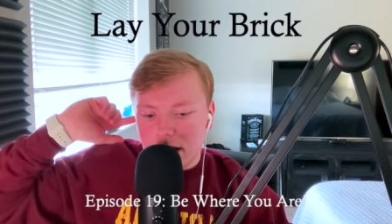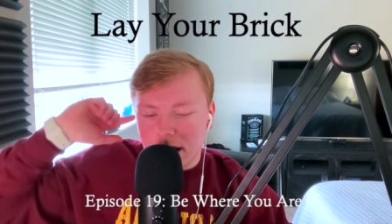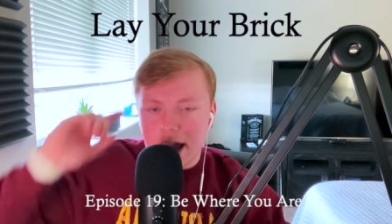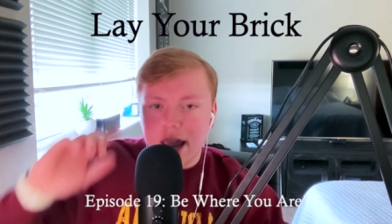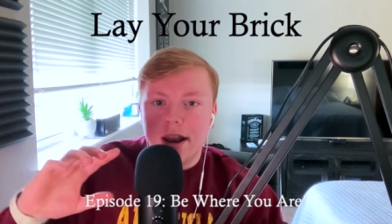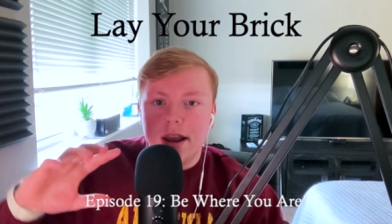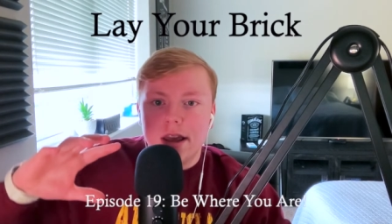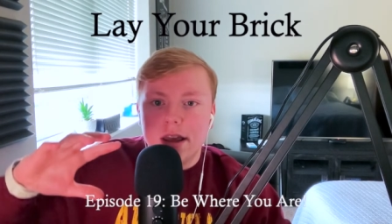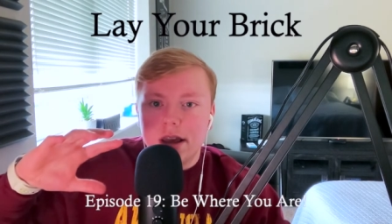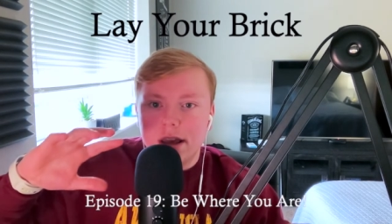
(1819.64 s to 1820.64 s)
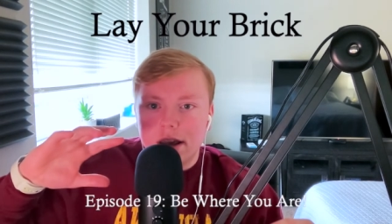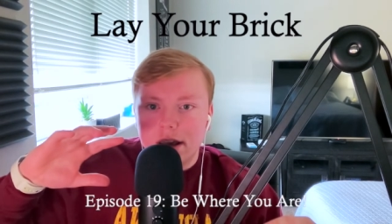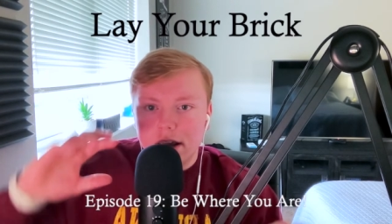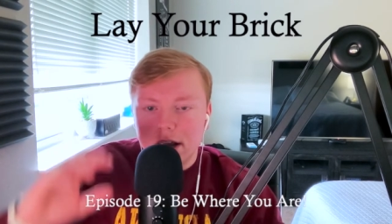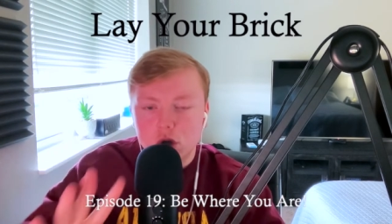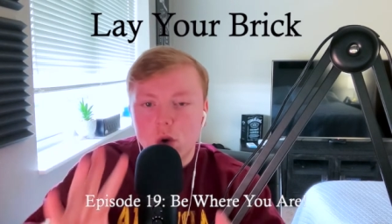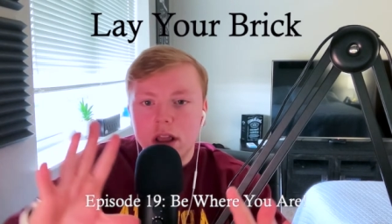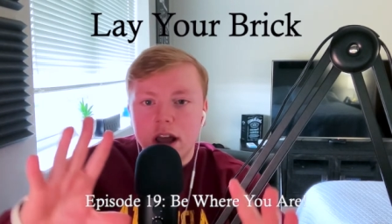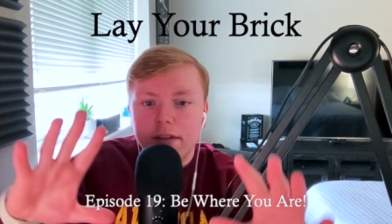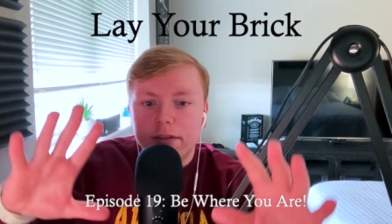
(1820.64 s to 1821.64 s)
And enjoy
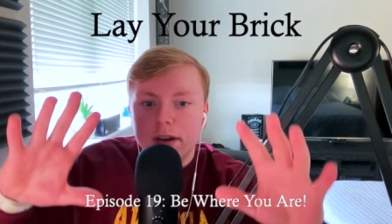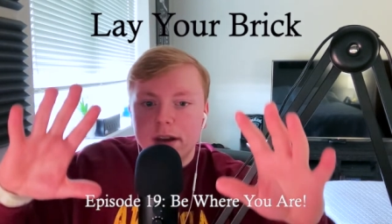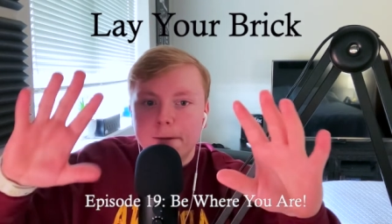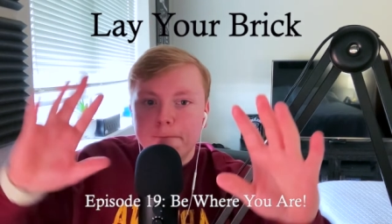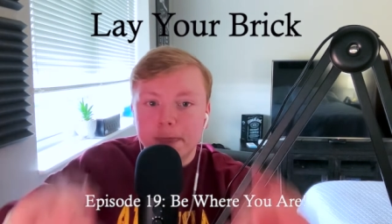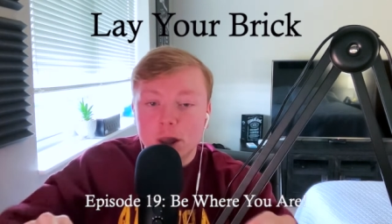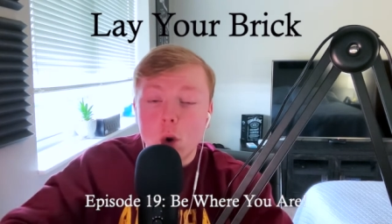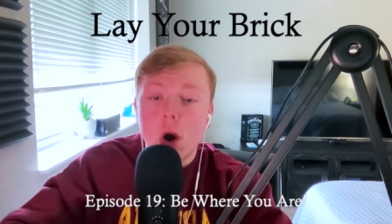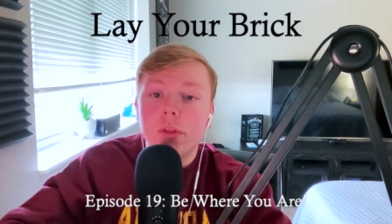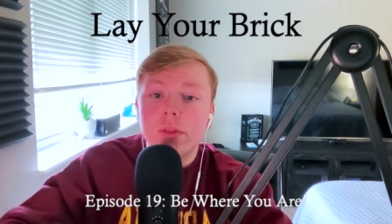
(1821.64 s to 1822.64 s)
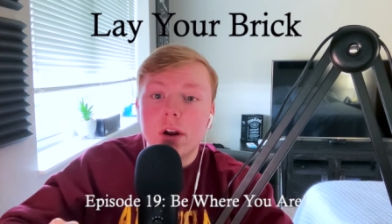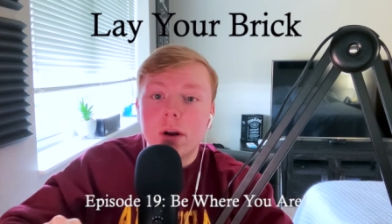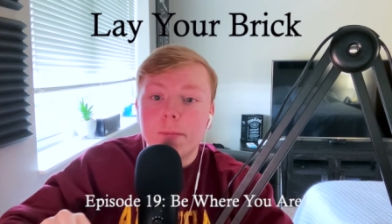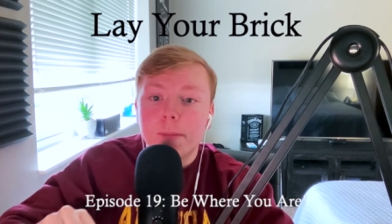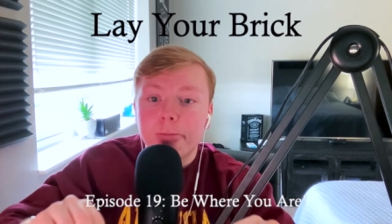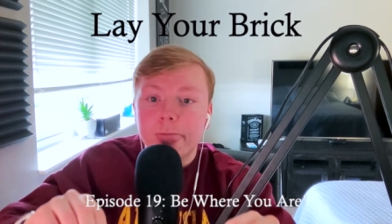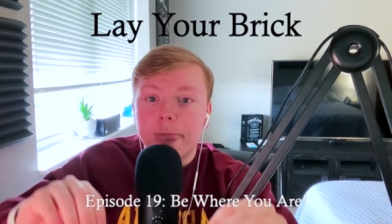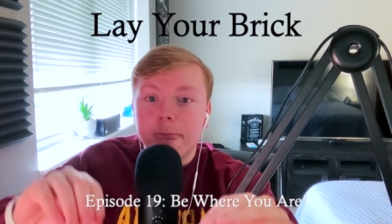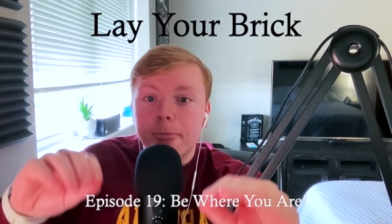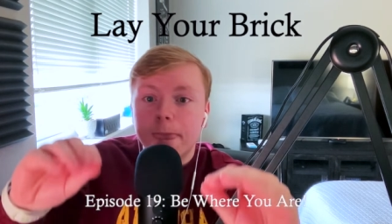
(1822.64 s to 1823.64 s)
life. Go out there
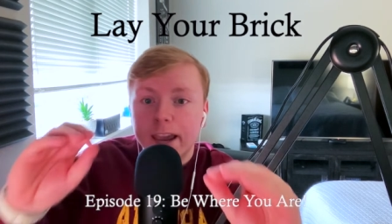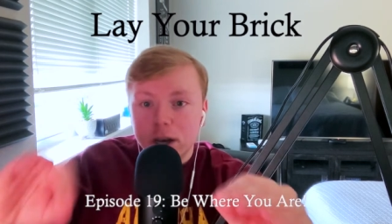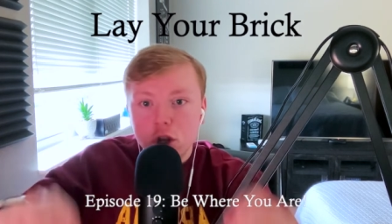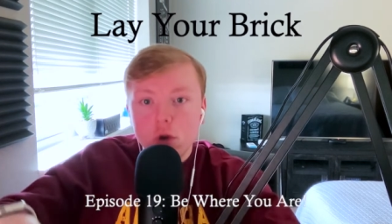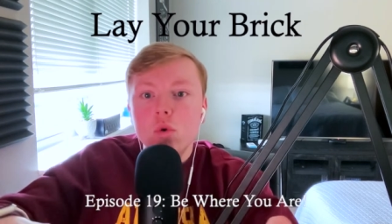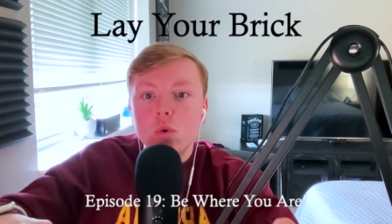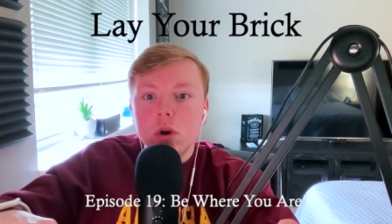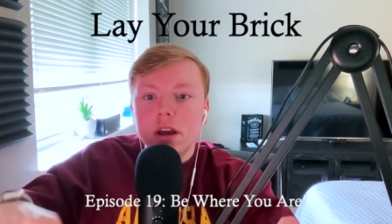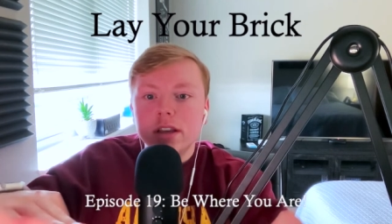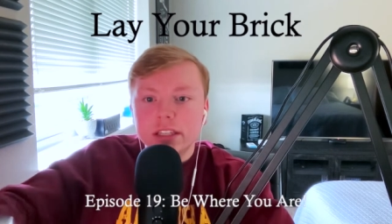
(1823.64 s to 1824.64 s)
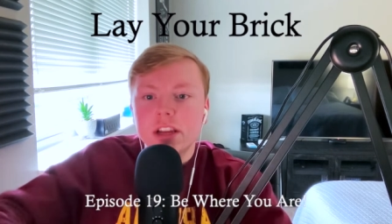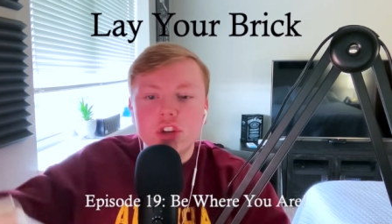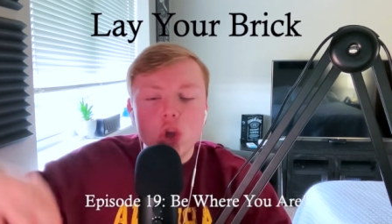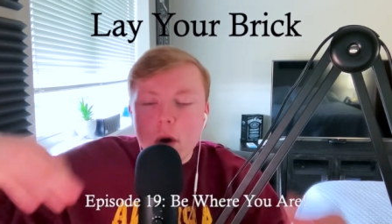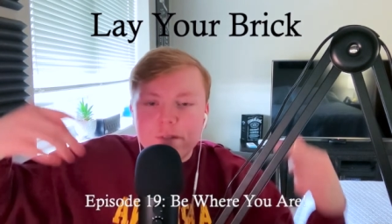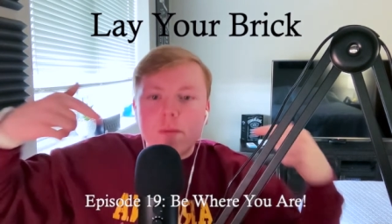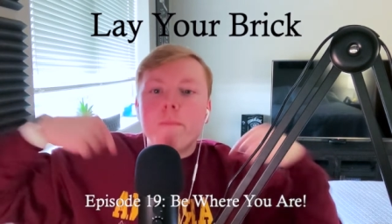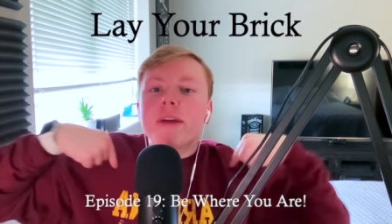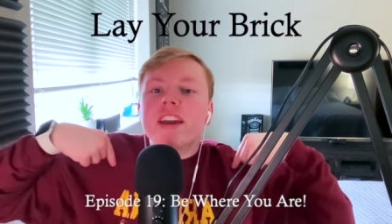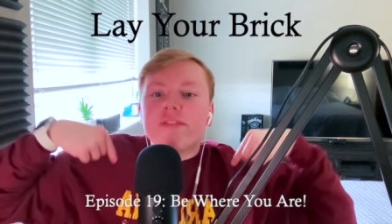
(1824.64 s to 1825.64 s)
and do do it for
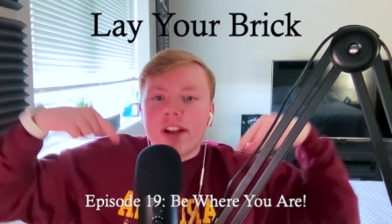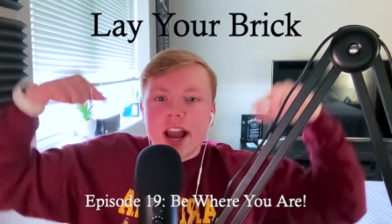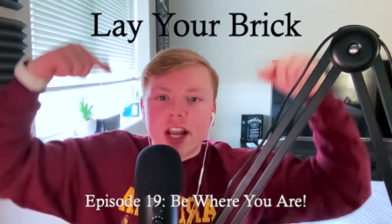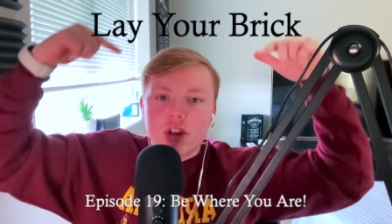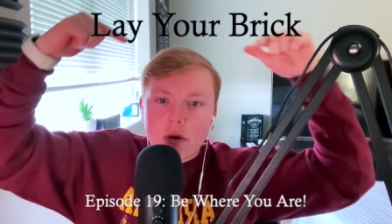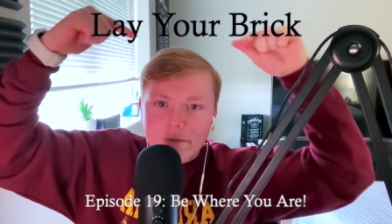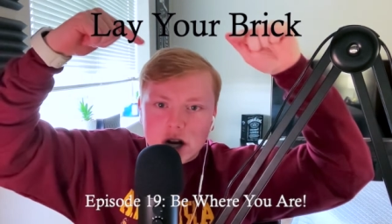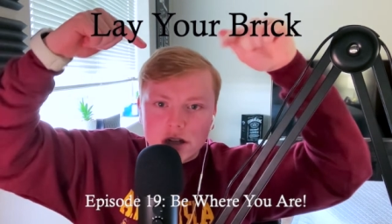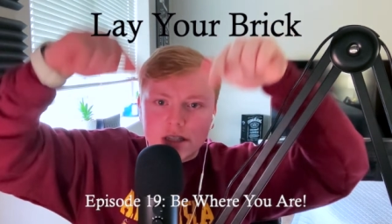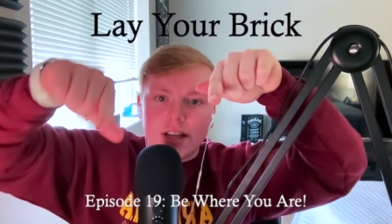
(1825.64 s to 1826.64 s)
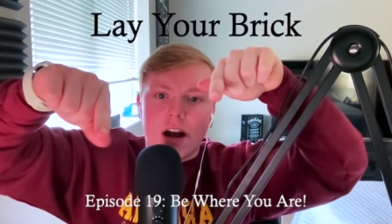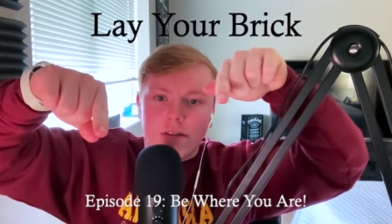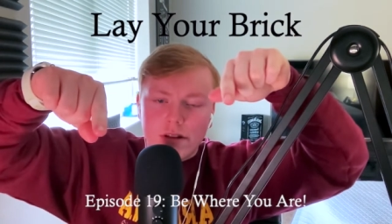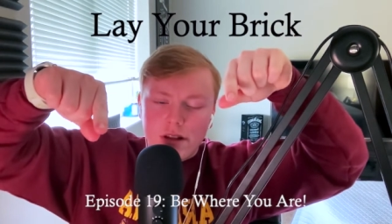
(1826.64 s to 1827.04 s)
me if you're not going to do it for yourself.